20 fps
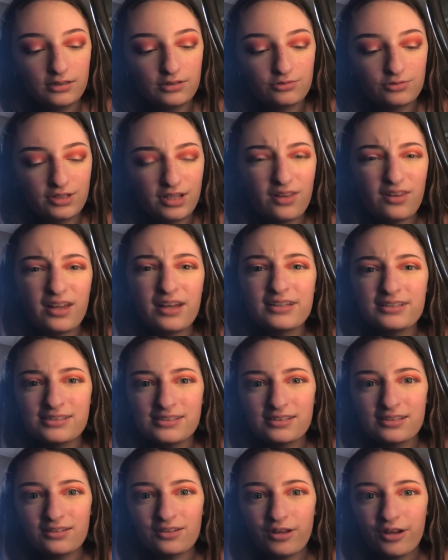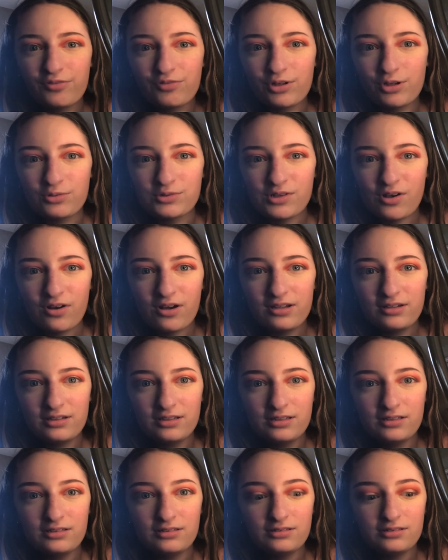realize that life goes on
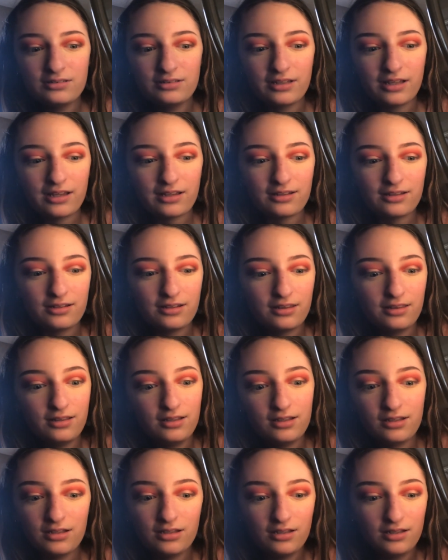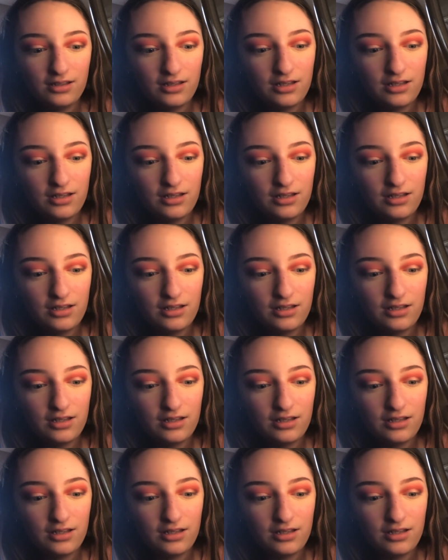and that kind of thing.